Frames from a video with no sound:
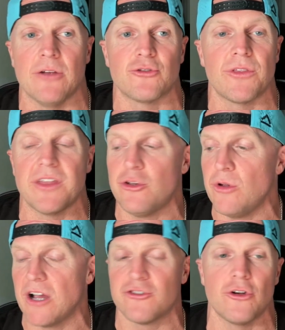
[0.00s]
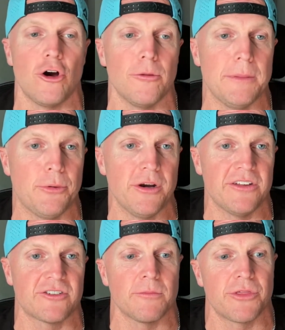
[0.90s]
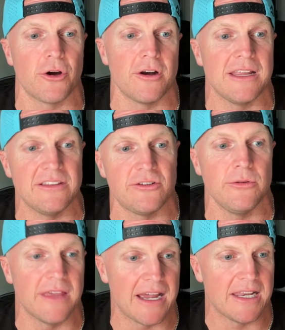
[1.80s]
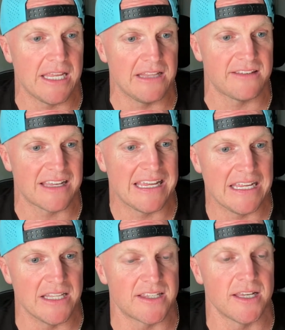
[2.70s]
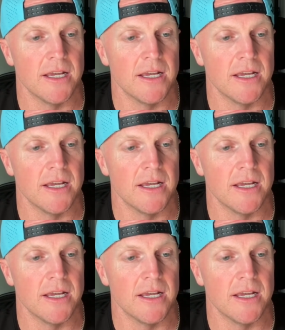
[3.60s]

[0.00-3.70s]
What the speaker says: So I think you guys should all be putting some thought into that. Hint, hint.